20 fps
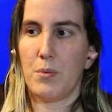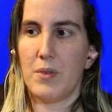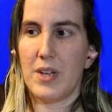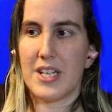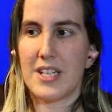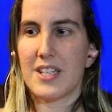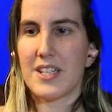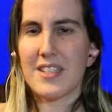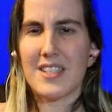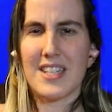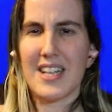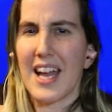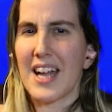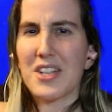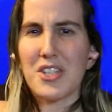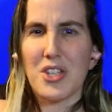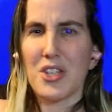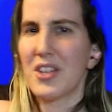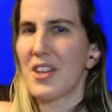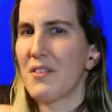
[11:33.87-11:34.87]
it doesn't
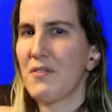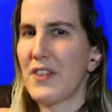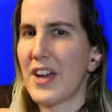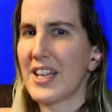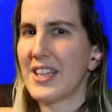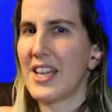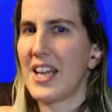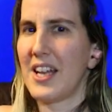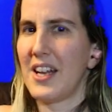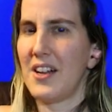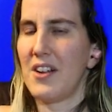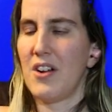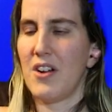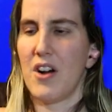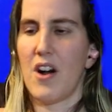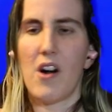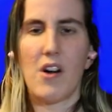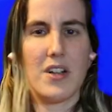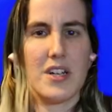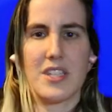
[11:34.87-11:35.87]
actually affect that at
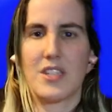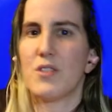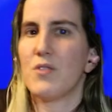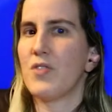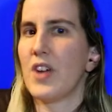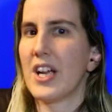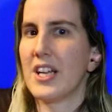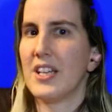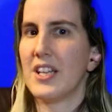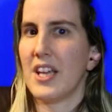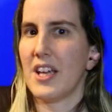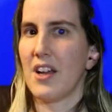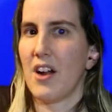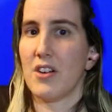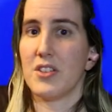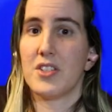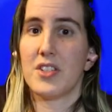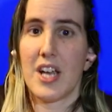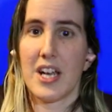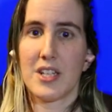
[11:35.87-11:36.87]
all. All it's affecting
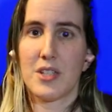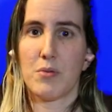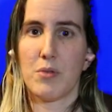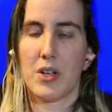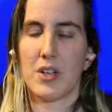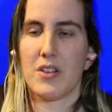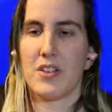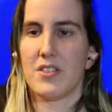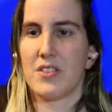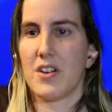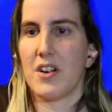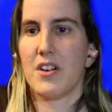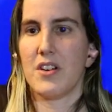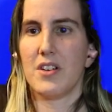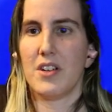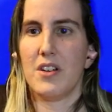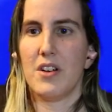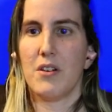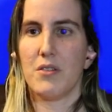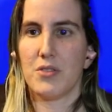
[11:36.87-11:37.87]
are sex workers,
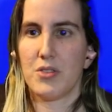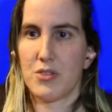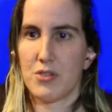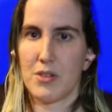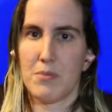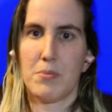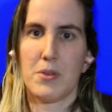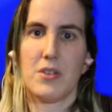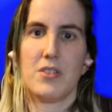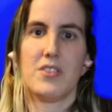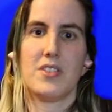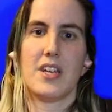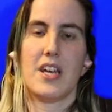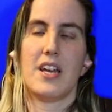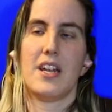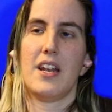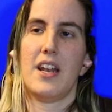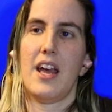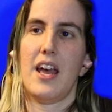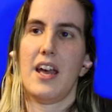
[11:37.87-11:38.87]
are strippers
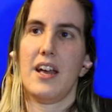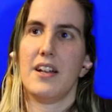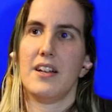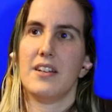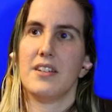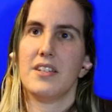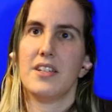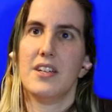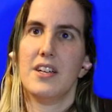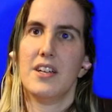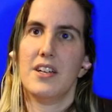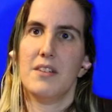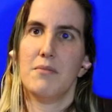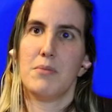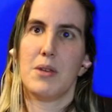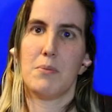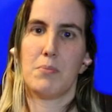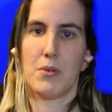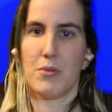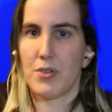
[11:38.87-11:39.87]
and
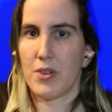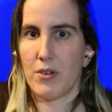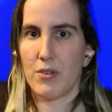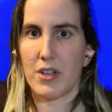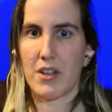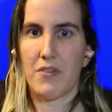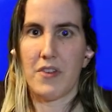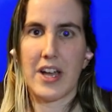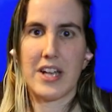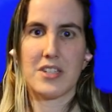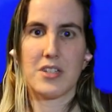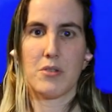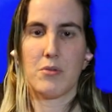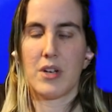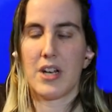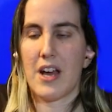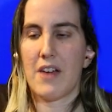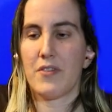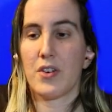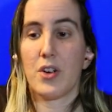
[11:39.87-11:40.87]
people with OnlyFans or
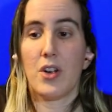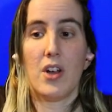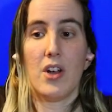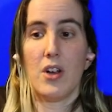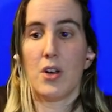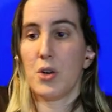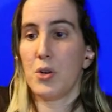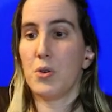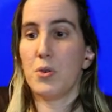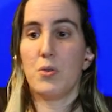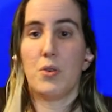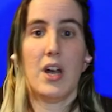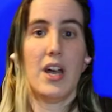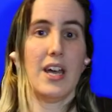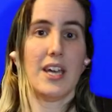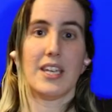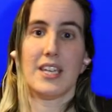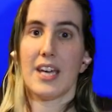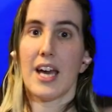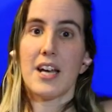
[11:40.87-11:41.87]
whatever, who,
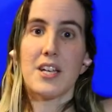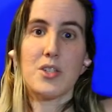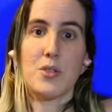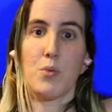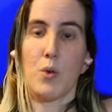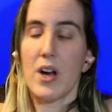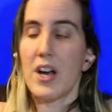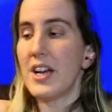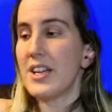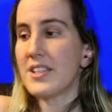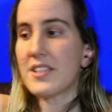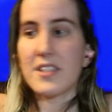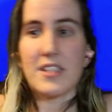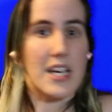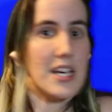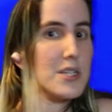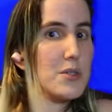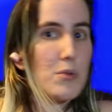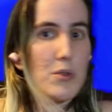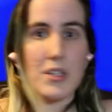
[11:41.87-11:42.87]
guess what?
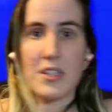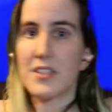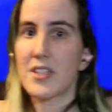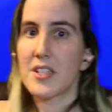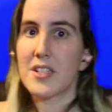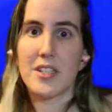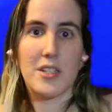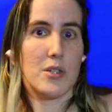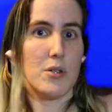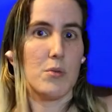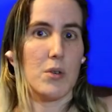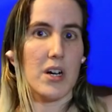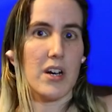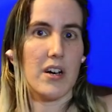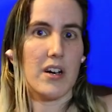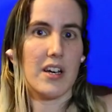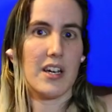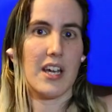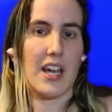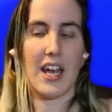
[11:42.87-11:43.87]
Sex work is still
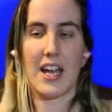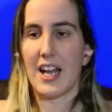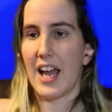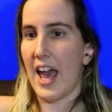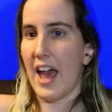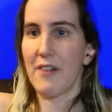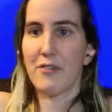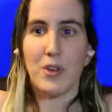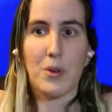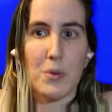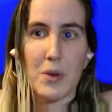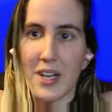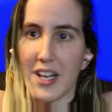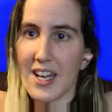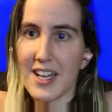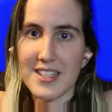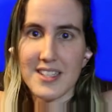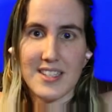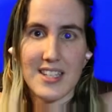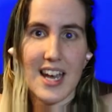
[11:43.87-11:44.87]
work. Everyone
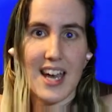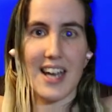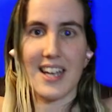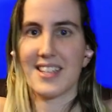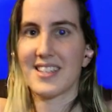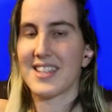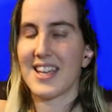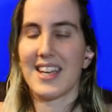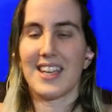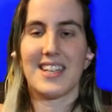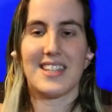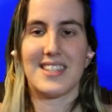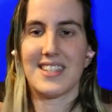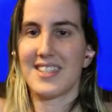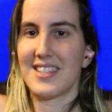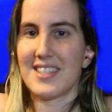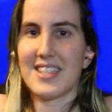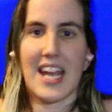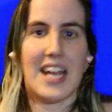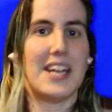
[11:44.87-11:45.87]
has sex. Like,
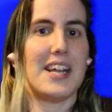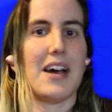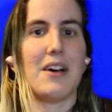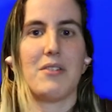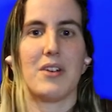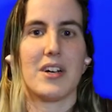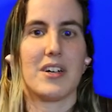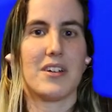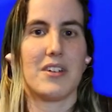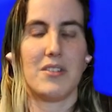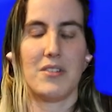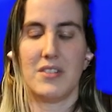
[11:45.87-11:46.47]
it's insane how our